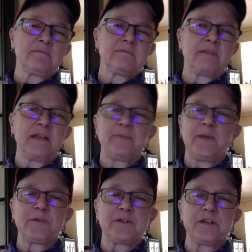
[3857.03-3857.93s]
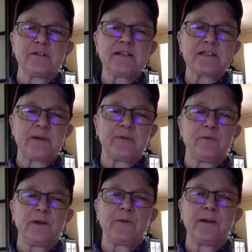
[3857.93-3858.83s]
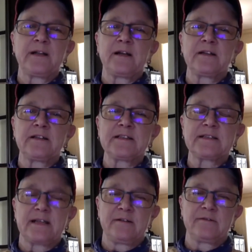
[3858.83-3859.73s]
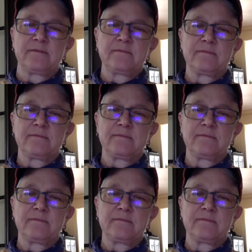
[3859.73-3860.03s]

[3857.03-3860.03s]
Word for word: make people curious about what went on in this town.